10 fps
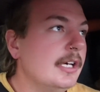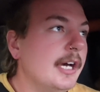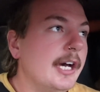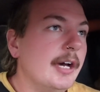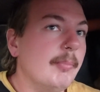
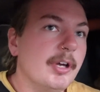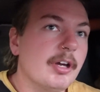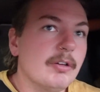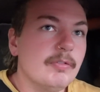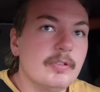But
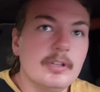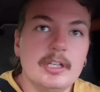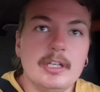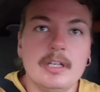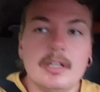
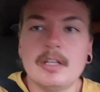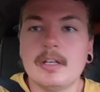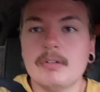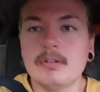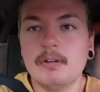hopefully
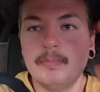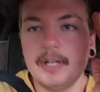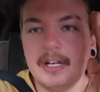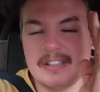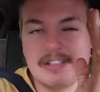I've
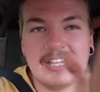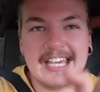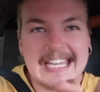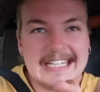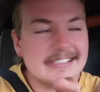parked in the
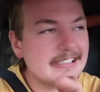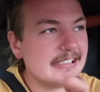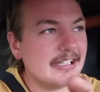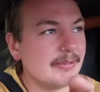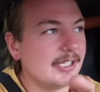east
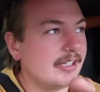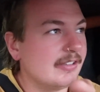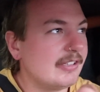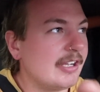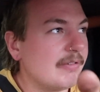so we get the
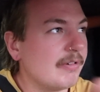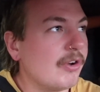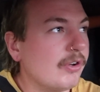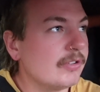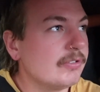
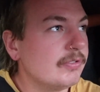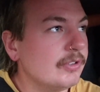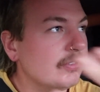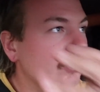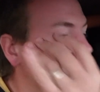sunrise
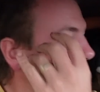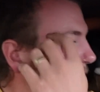first thing in the